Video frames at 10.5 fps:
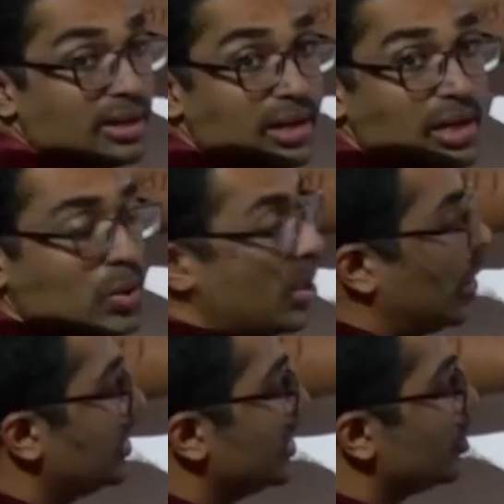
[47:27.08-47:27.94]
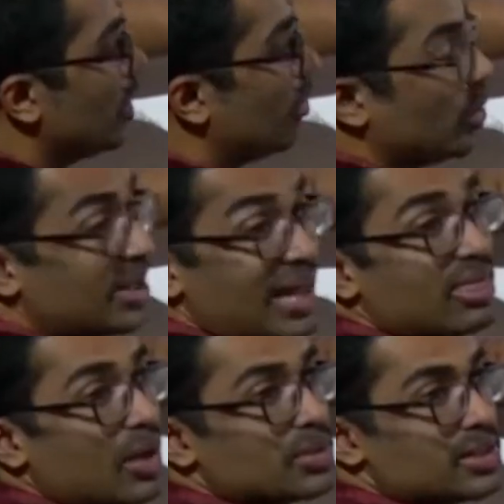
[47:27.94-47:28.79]
kilodalton to about
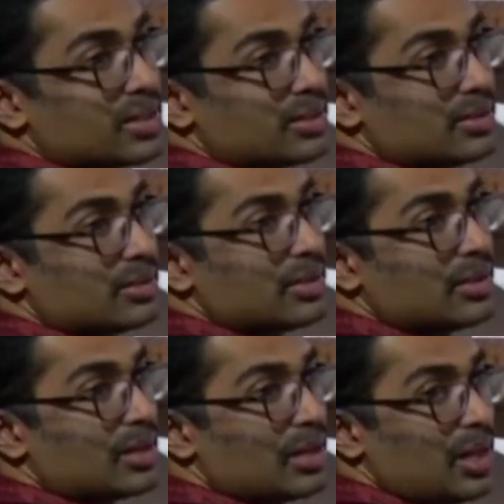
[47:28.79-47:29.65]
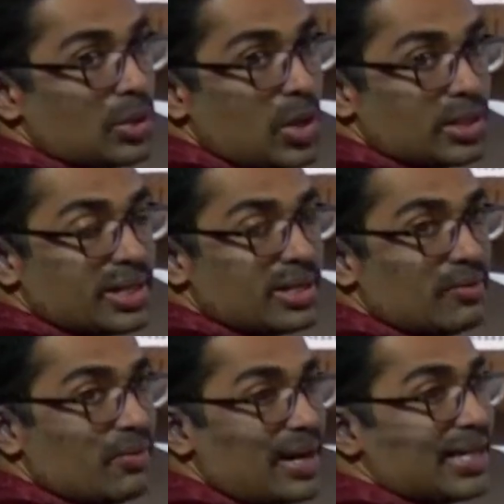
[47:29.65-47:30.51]
10,000
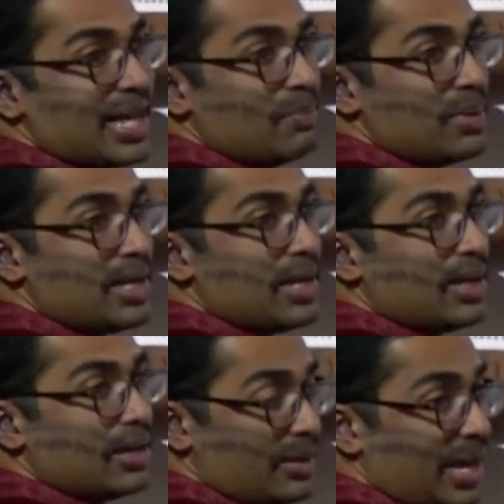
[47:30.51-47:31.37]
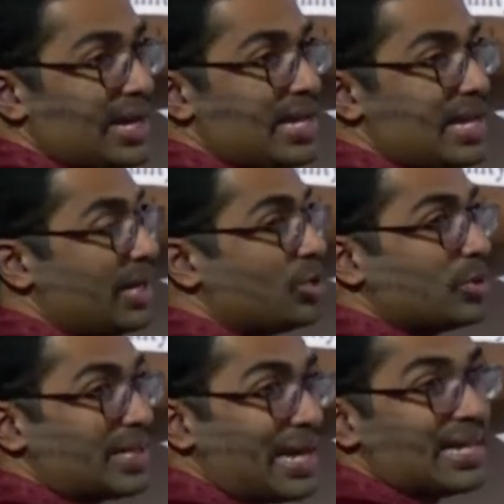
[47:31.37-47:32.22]
kilodalton, 1 kDa
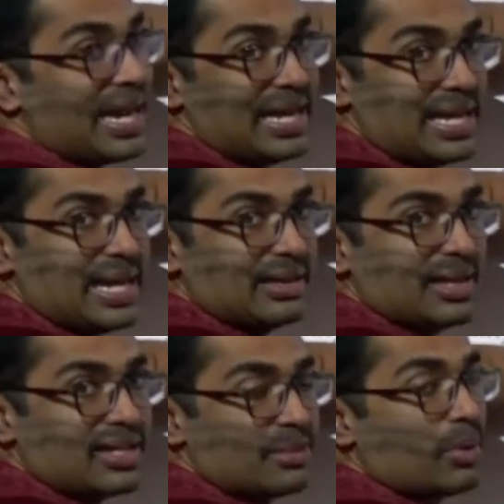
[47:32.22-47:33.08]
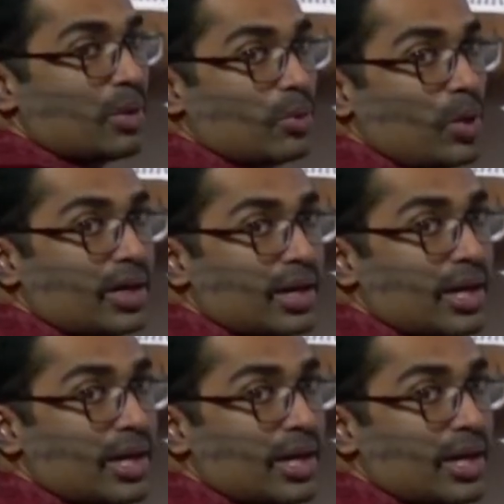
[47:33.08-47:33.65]
to 10 kDa, that's about what